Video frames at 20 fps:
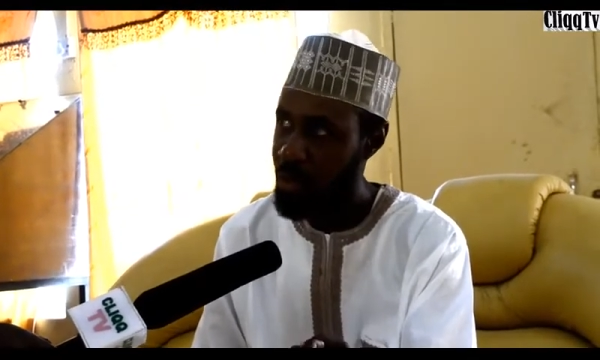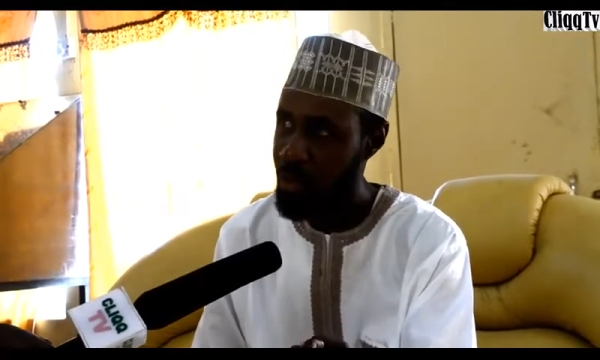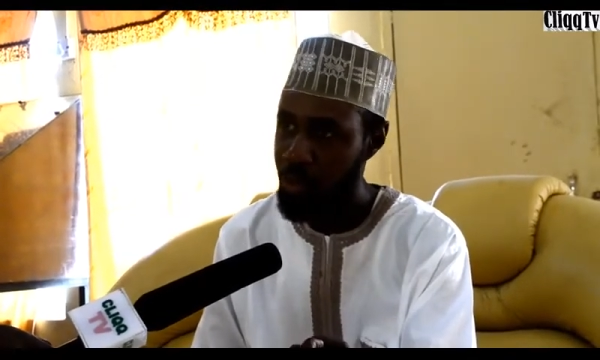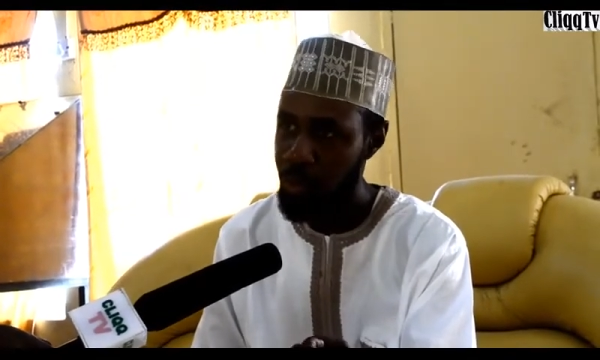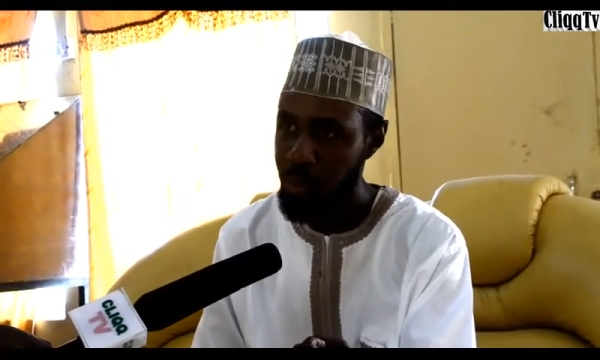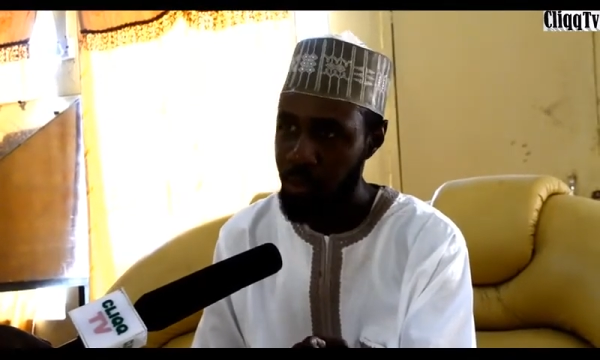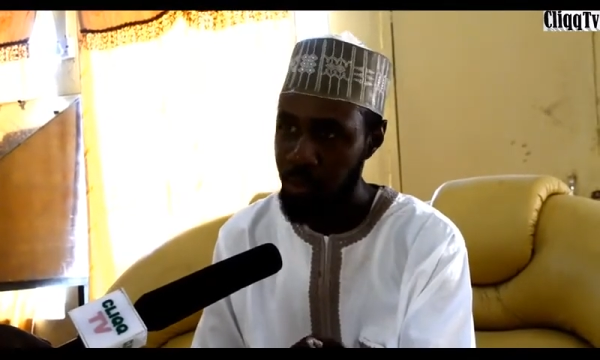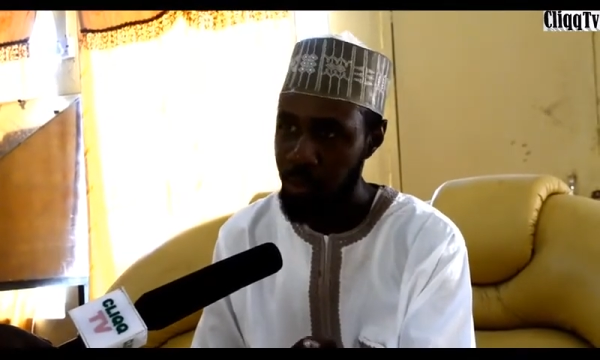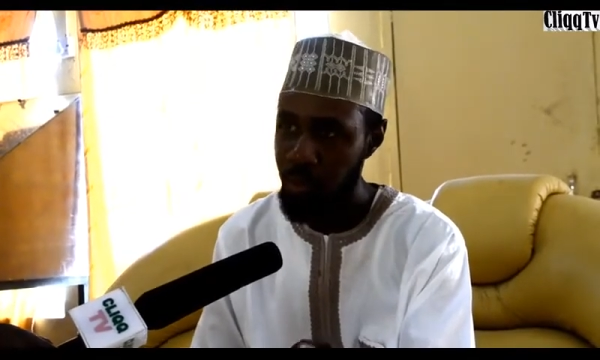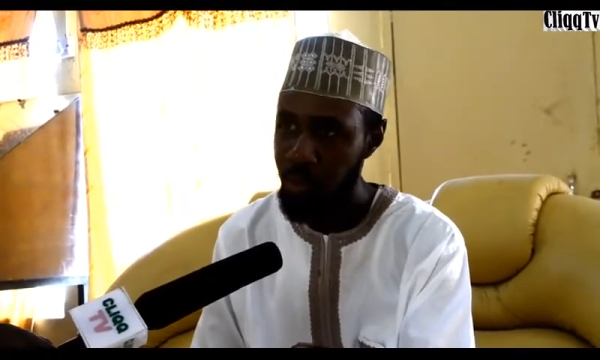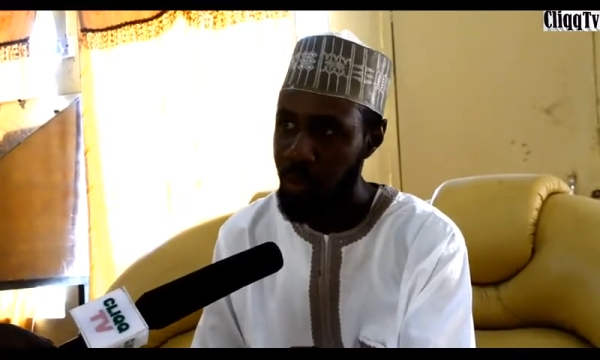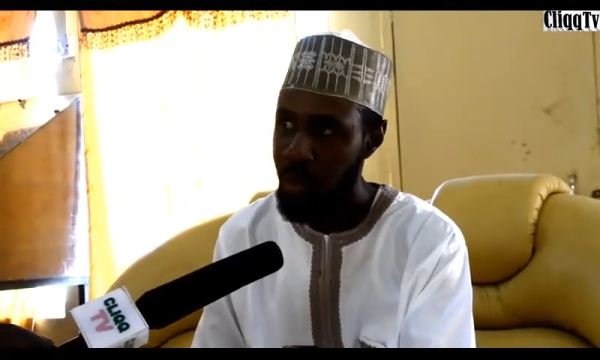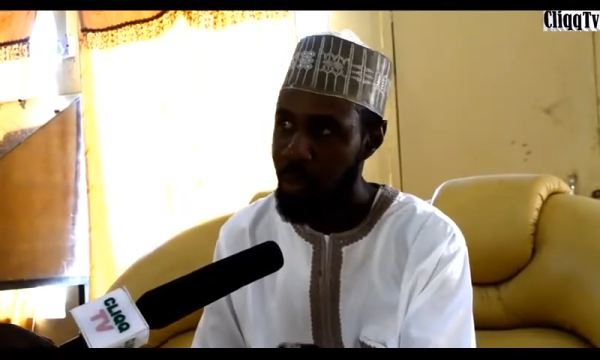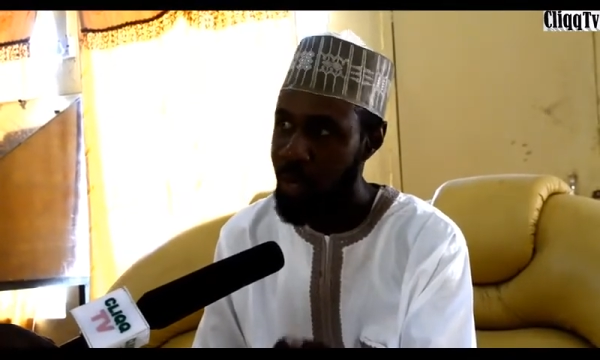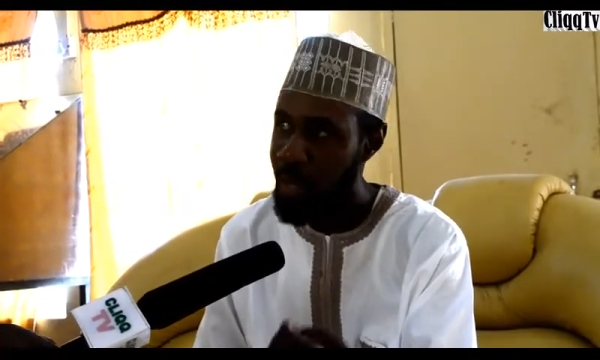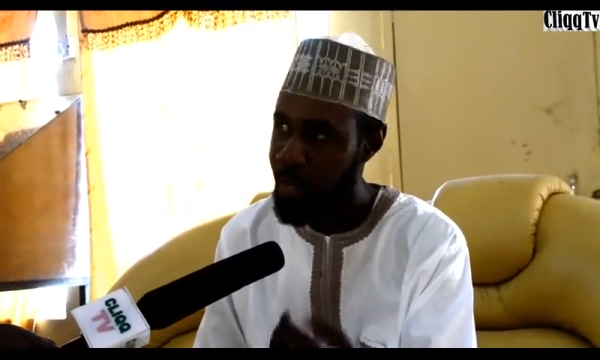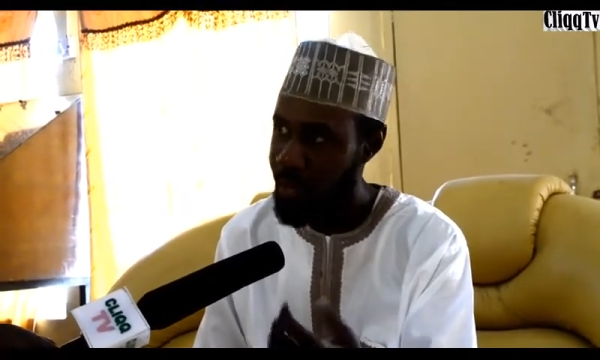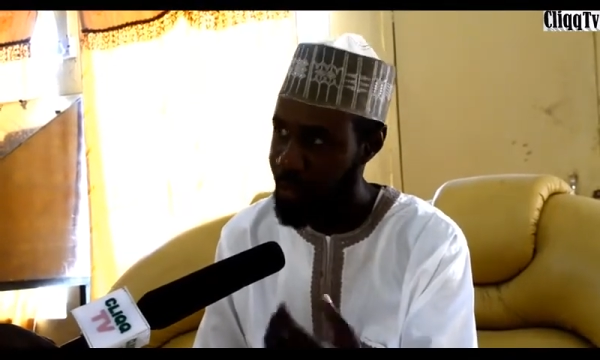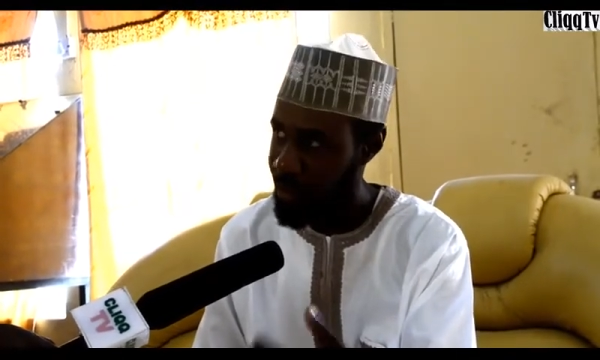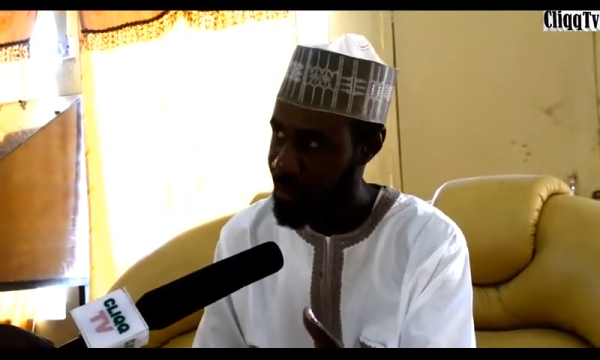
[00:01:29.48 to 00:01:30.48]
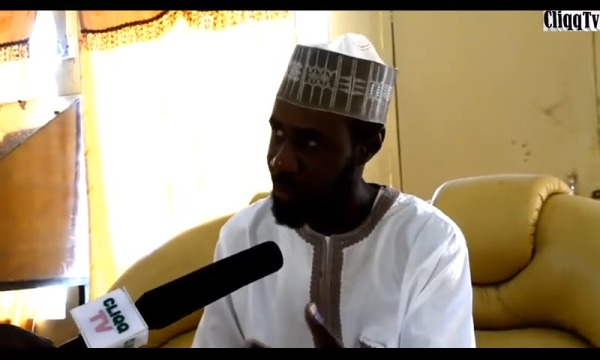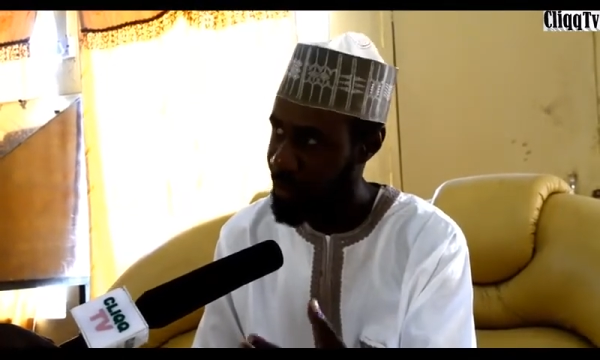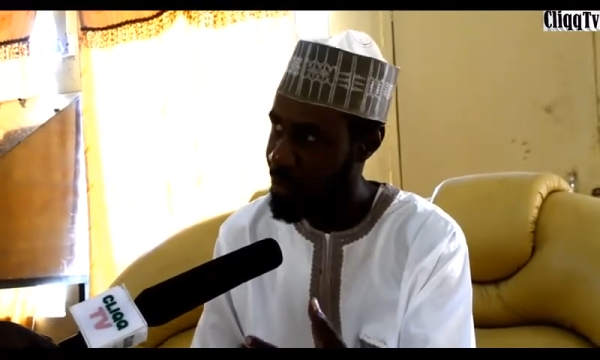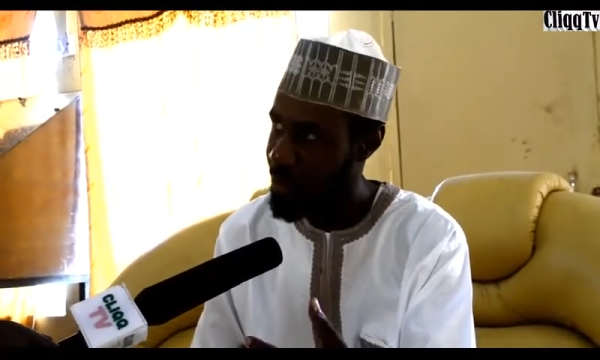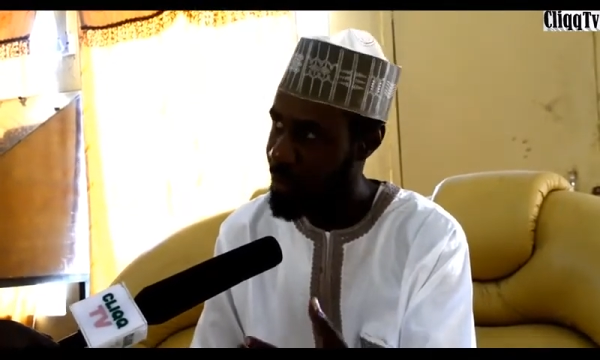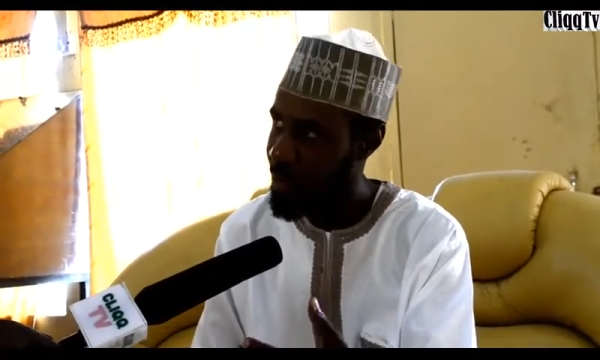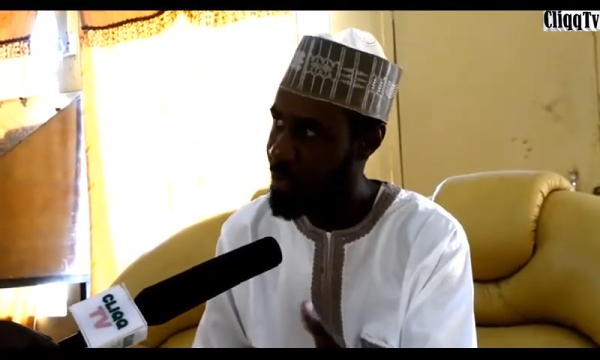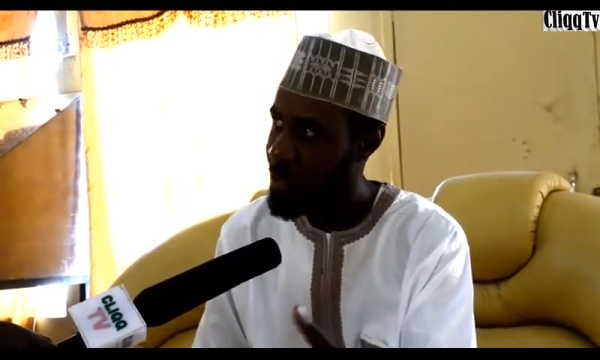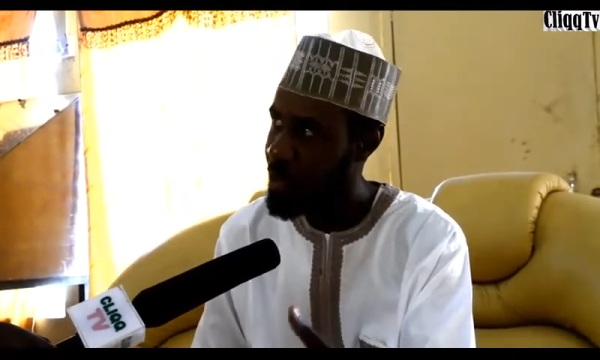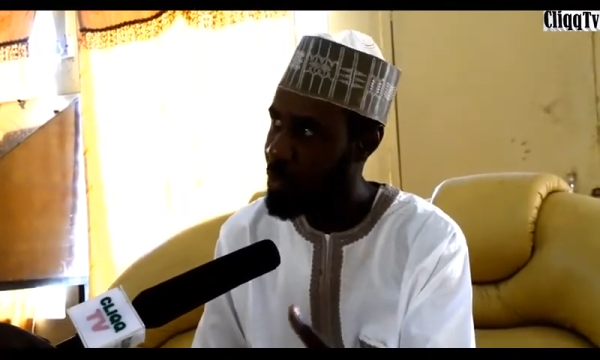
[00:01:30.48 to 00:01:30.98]
to learn
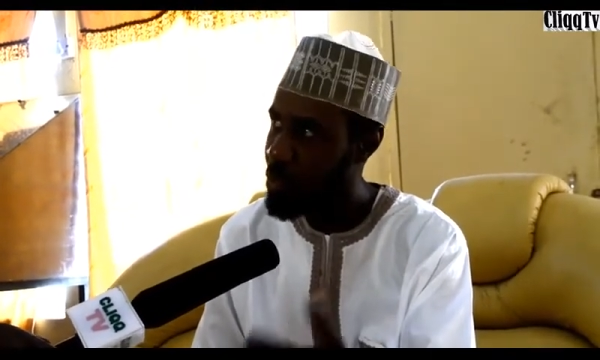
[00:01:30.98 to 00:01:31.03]
and